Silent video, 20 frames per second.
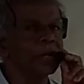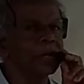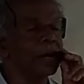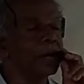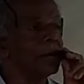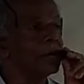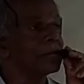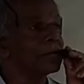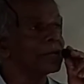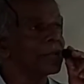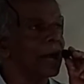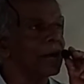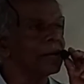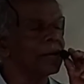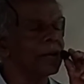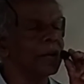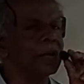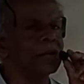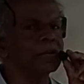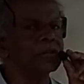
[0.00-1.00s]
the
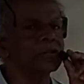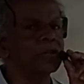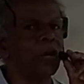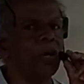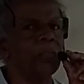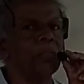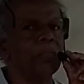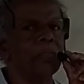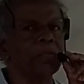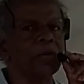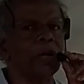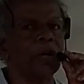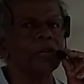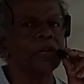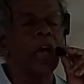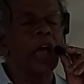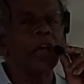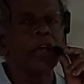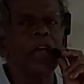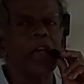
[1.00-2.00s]
thunder and storm. Because
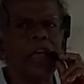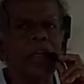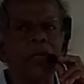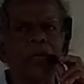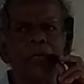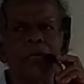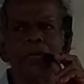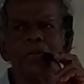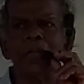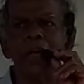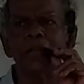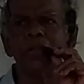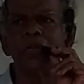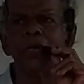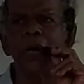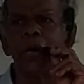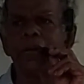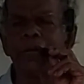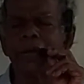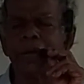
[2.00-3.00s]
He knows that you
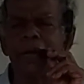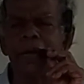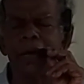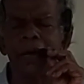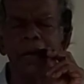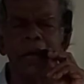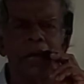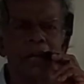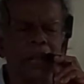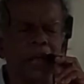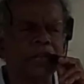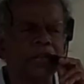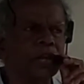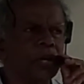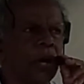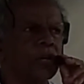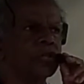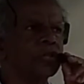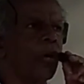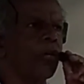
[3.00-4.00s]
are here, because you
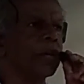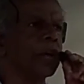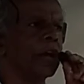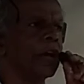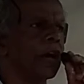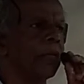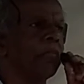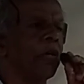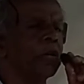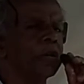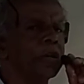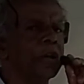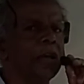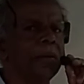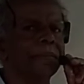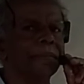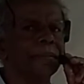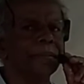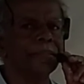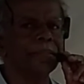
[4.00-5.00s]
are talking about
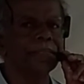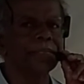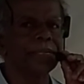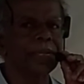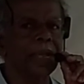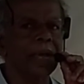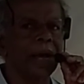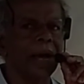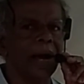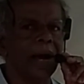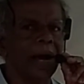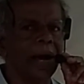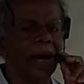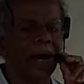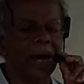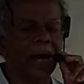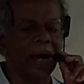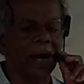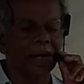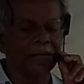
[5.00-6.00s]
Him.
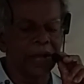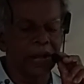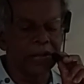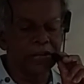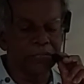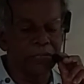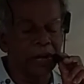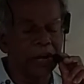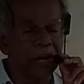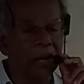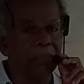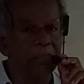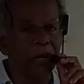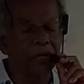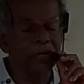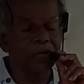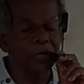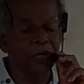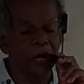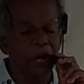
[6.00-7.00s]
That's very
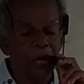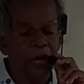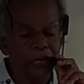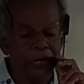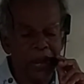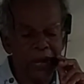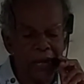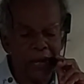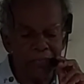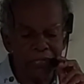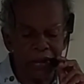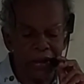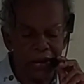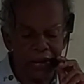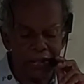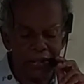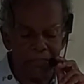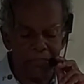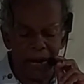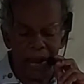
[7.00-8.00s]
important. Anything
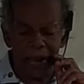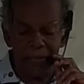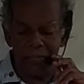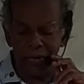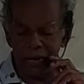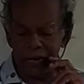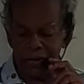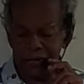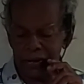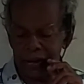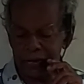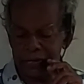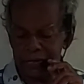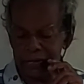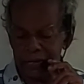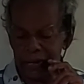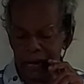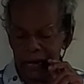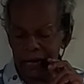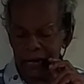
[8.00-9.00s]
in the Bible says,
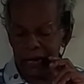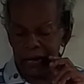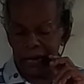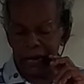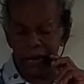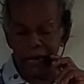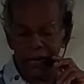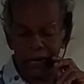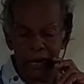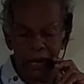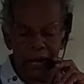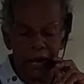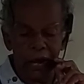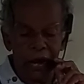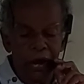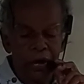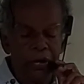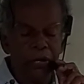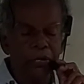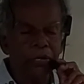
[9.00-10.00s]
so
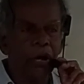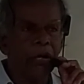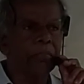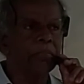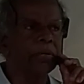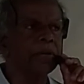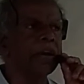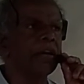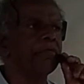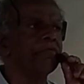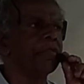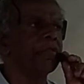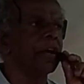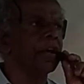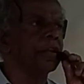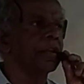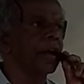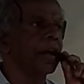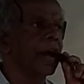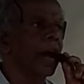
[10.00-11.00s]
do not be afraid.